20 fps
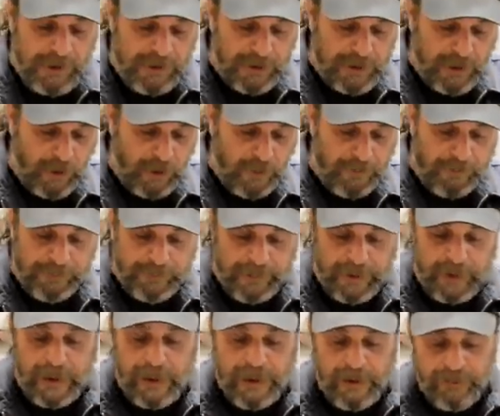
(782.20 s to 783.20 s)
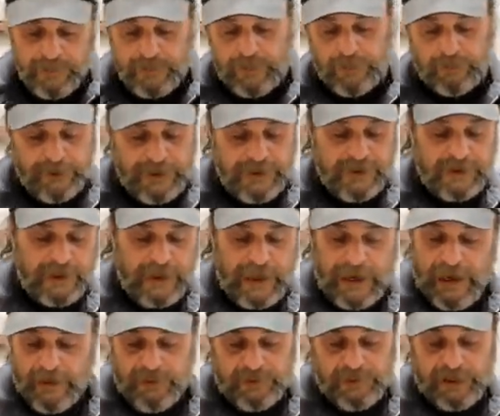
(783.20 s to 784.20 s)
So the reason
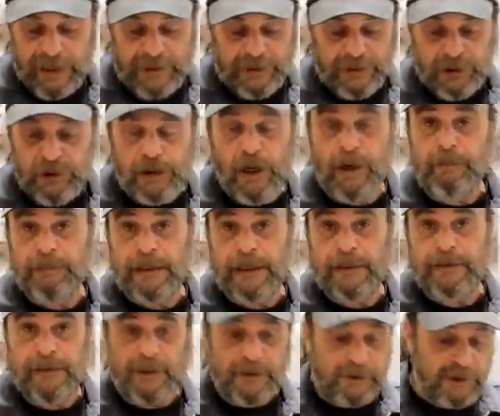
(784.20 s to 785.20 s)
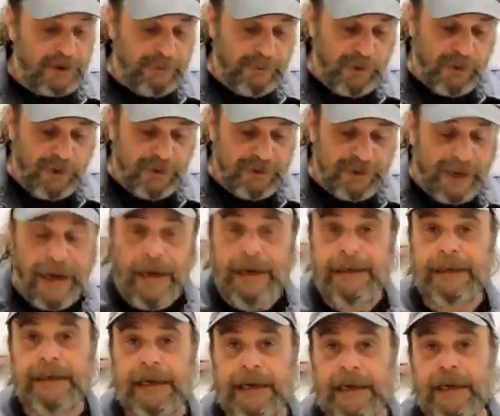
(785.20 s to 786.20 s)
I jumped at this is because I
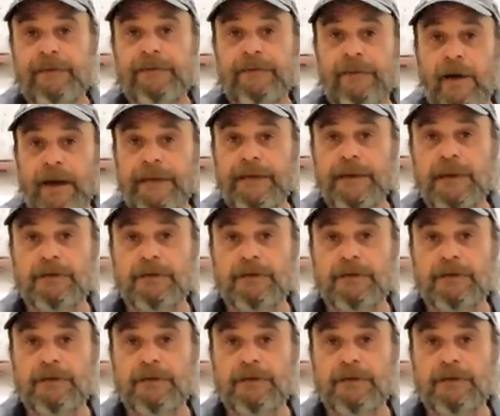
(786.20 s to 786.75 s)
can't find